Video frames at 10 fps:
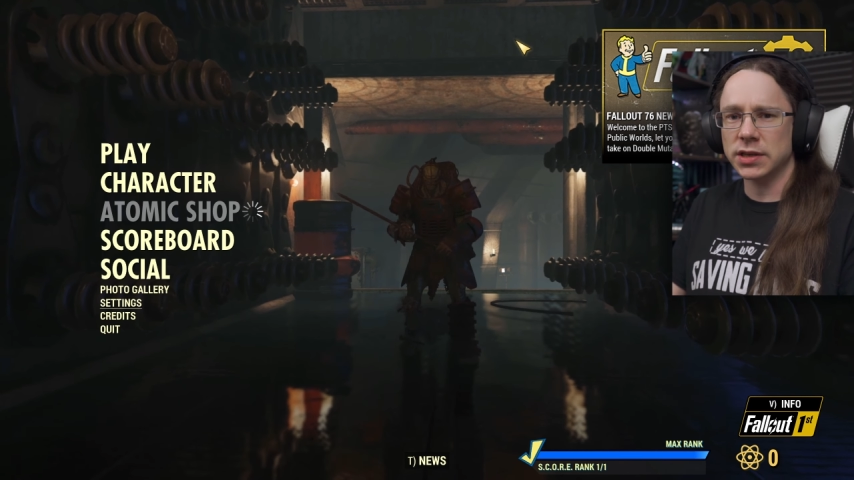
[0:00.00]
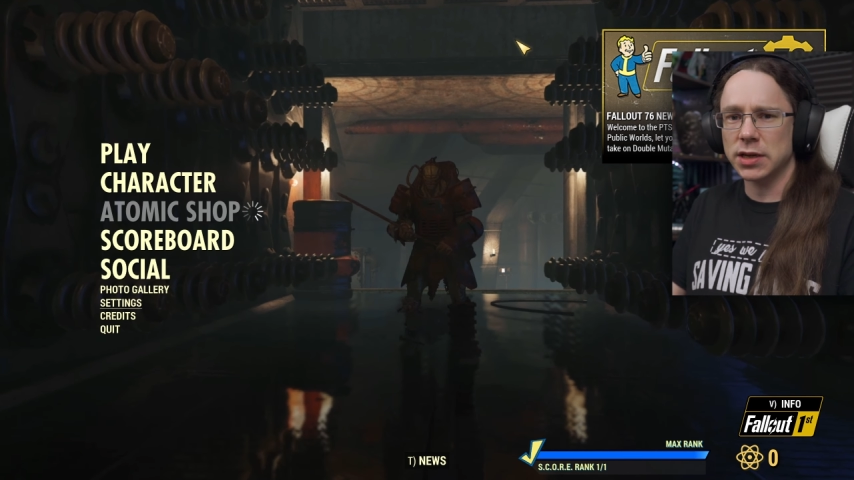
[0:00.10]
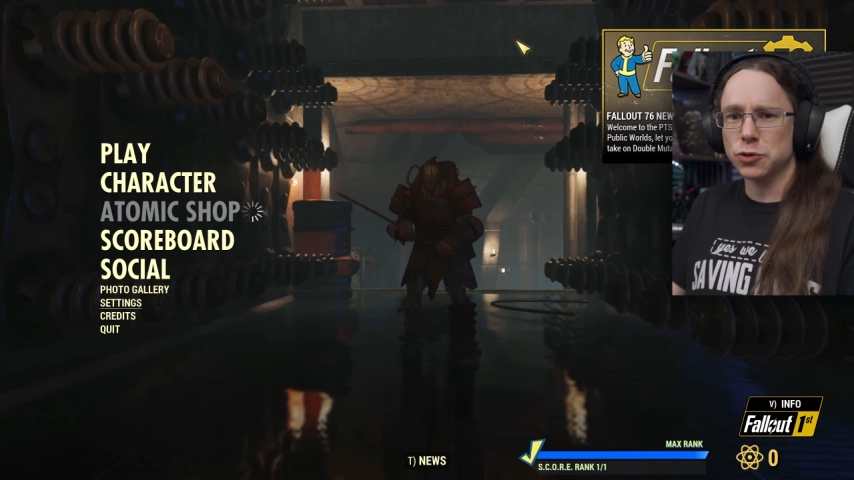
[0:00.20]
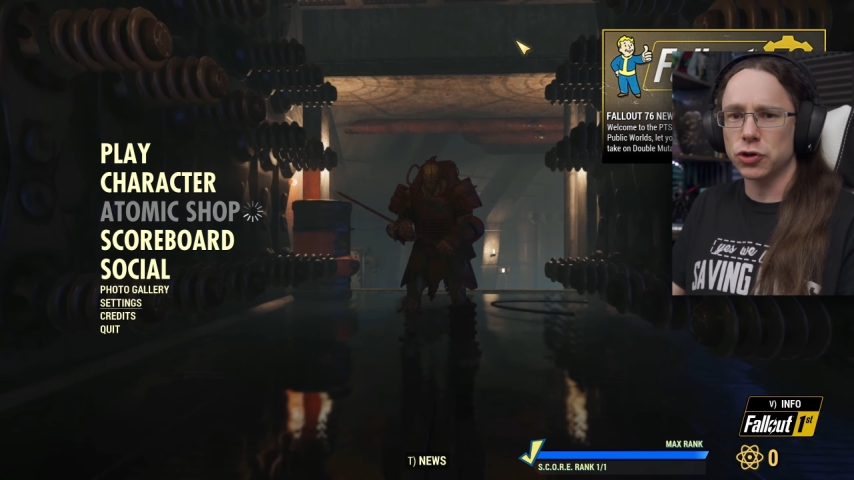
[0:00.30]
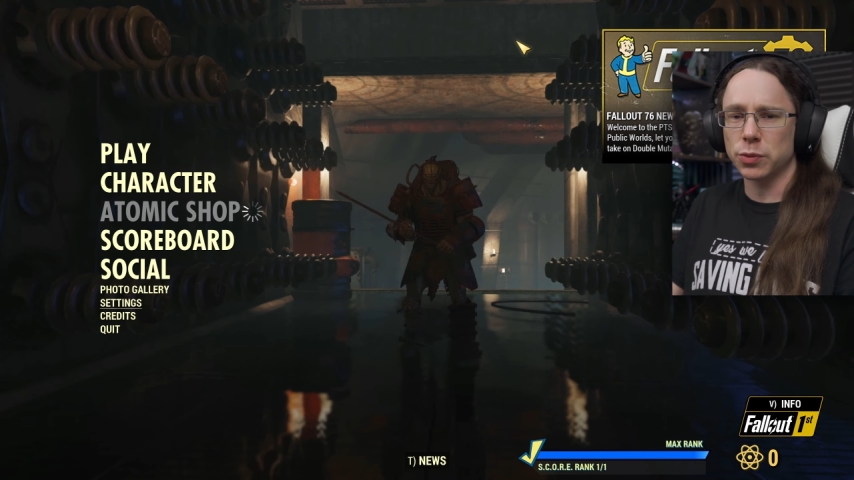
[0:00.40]

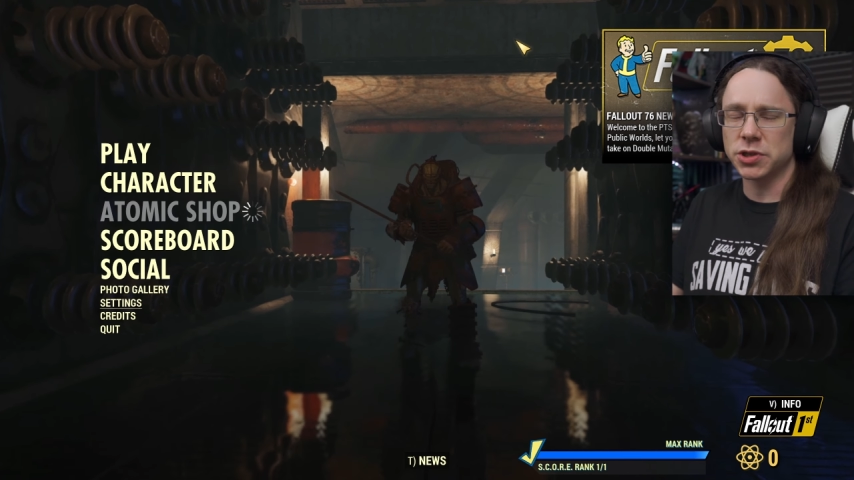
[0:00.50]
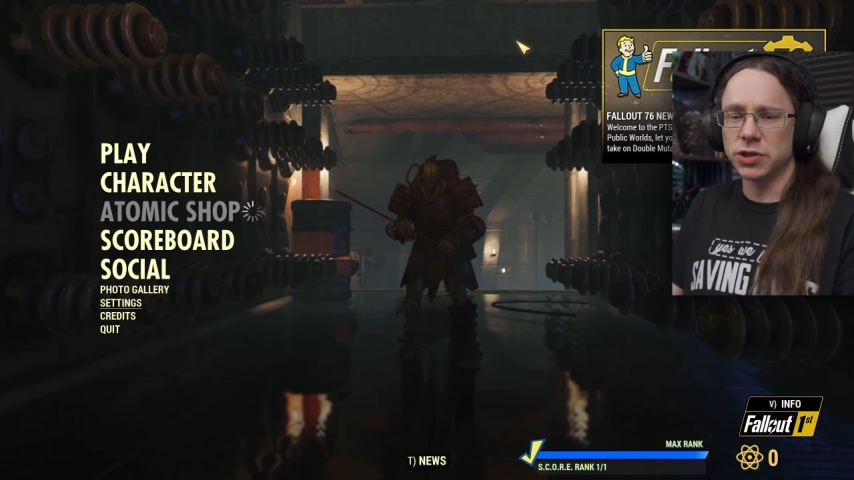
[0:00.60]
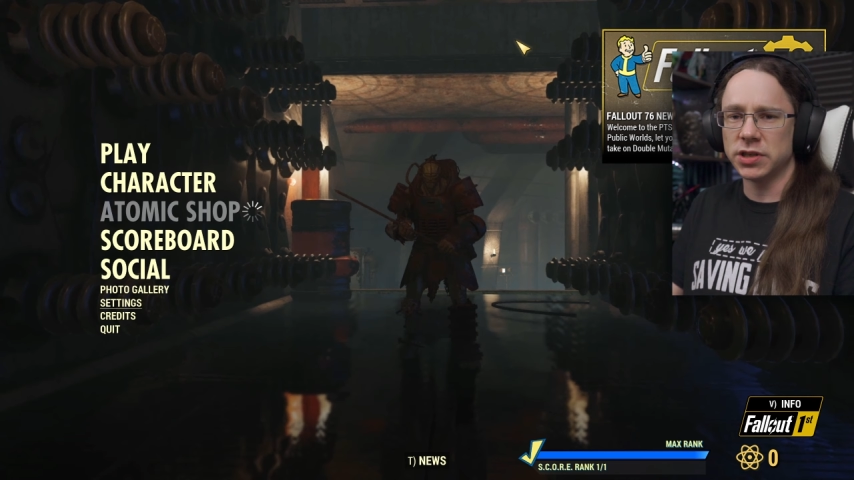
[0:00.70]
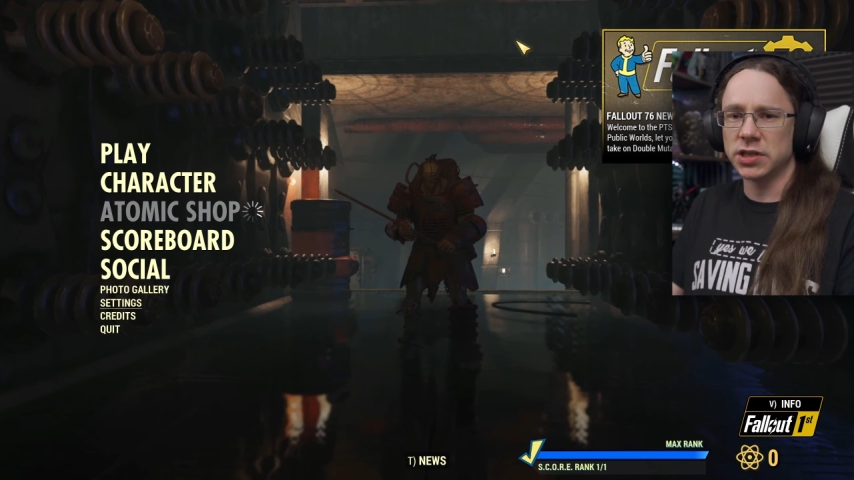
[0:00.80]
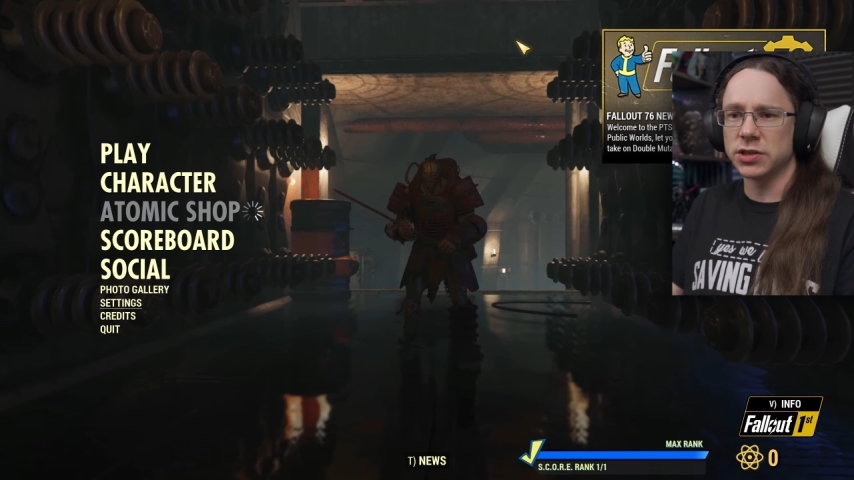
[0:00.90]
now's your
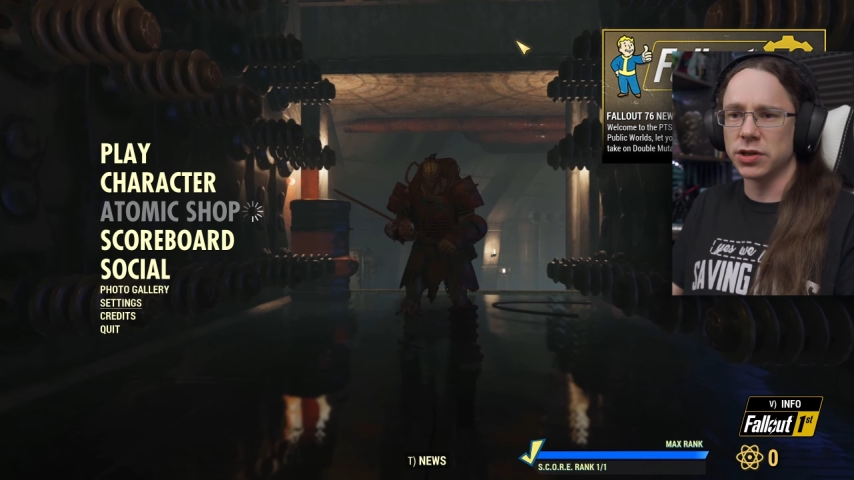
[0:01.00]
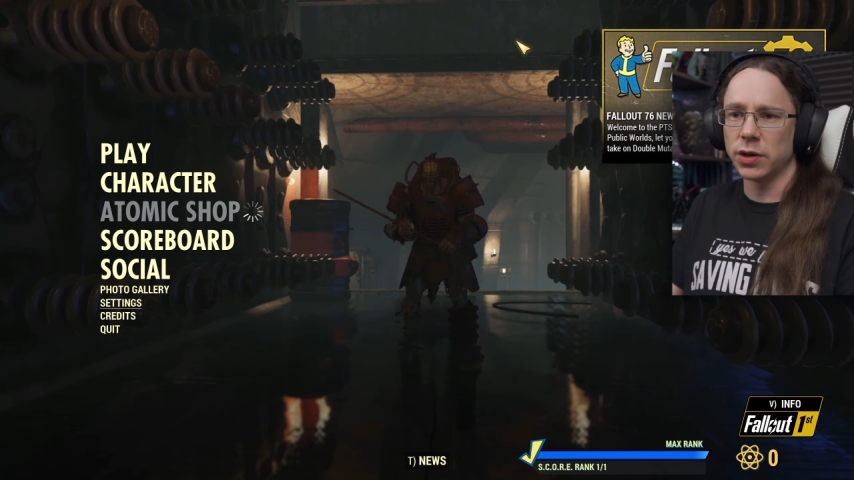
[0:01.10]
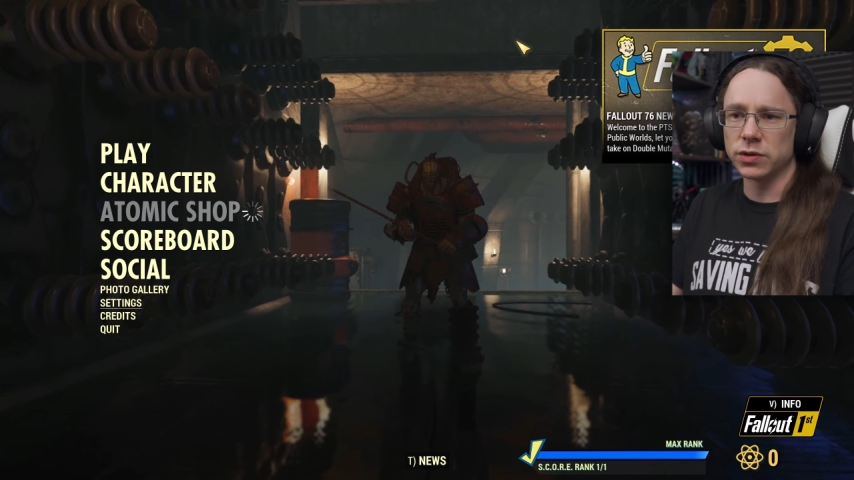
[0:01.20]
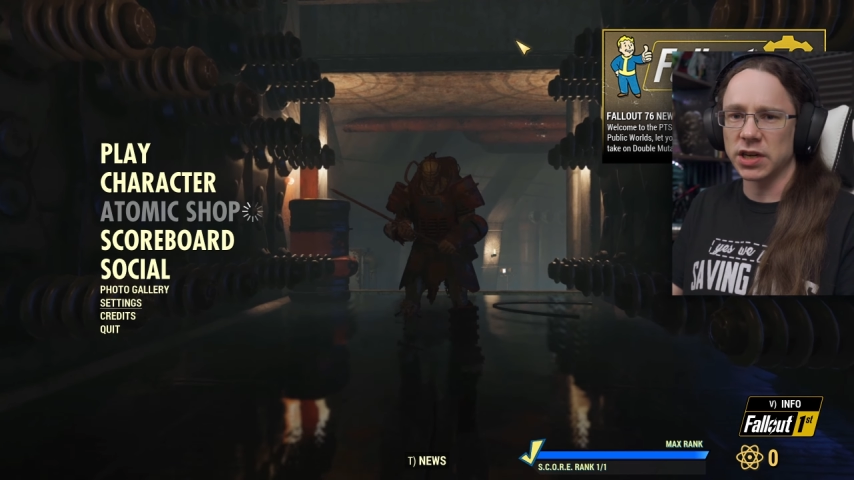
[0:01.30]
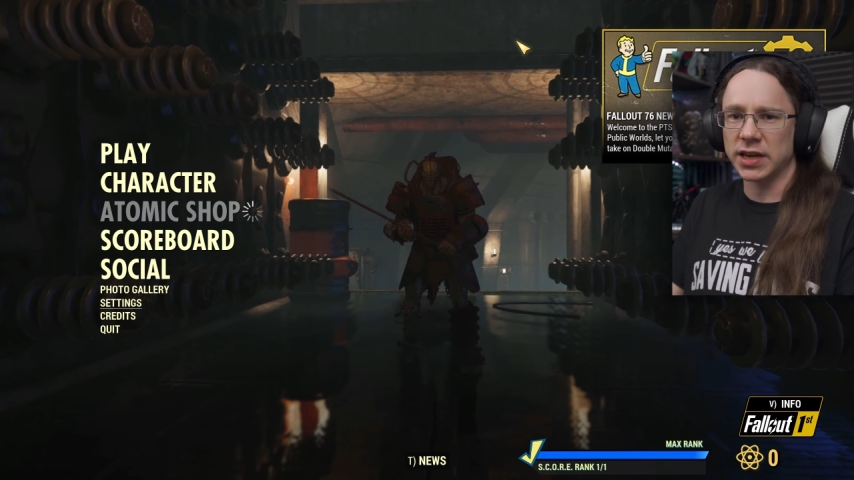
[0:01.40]
opportunity to
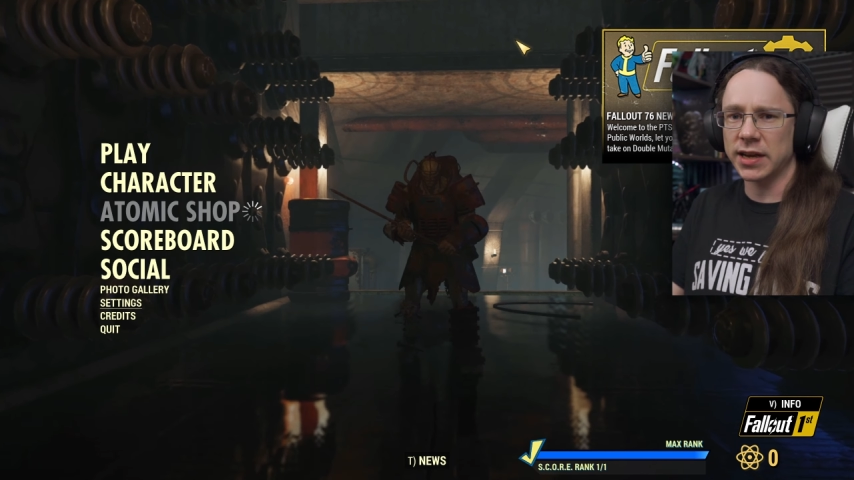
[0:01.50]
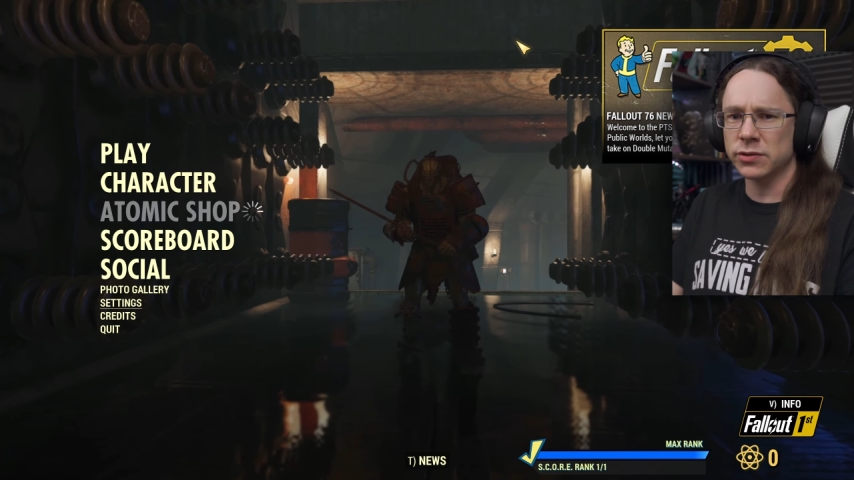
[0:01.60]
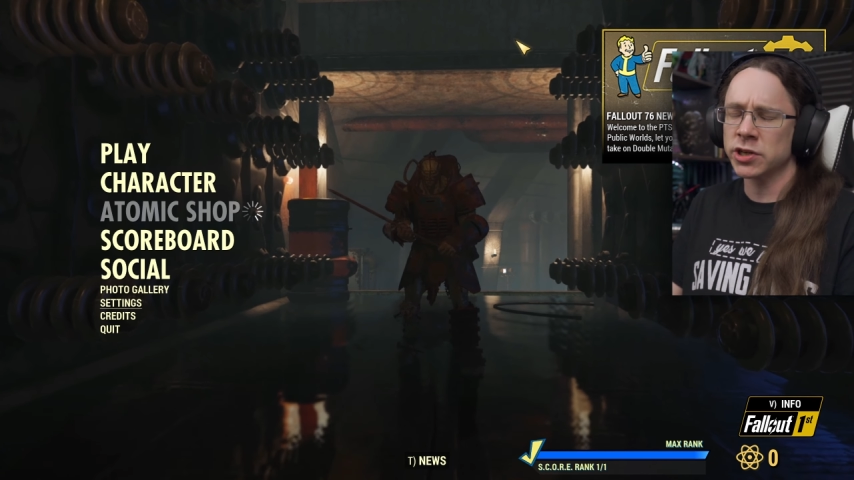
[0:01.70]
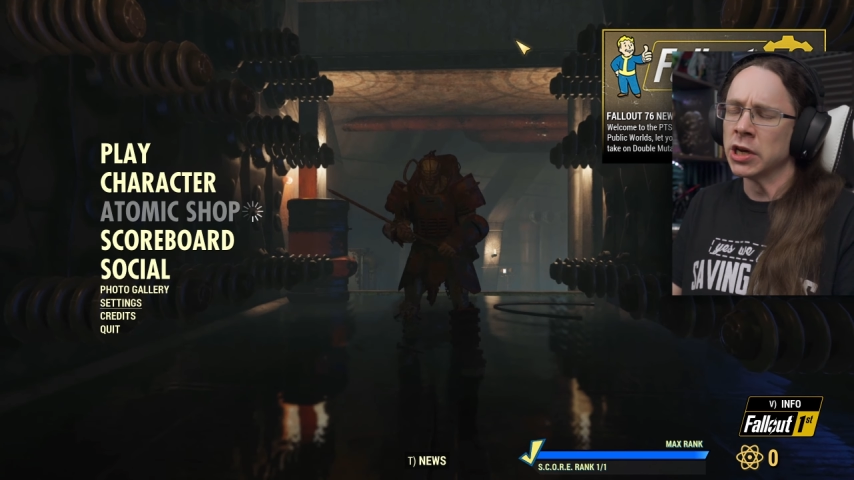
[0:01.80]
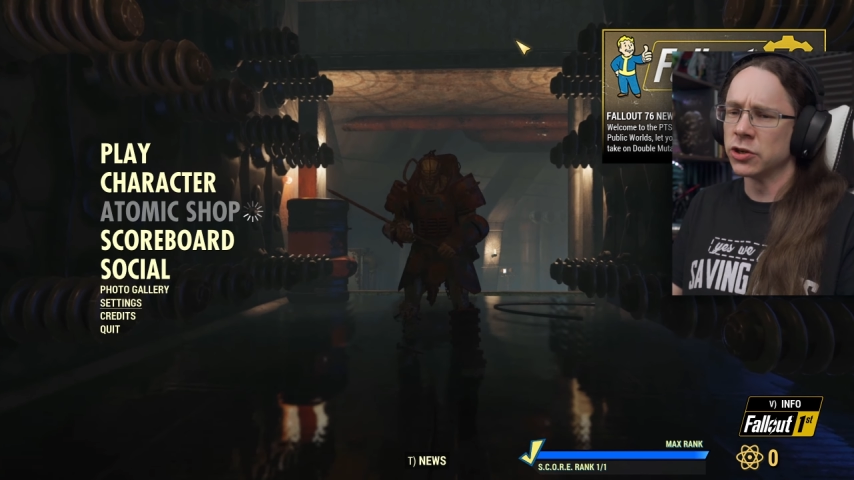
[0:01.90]
duck out.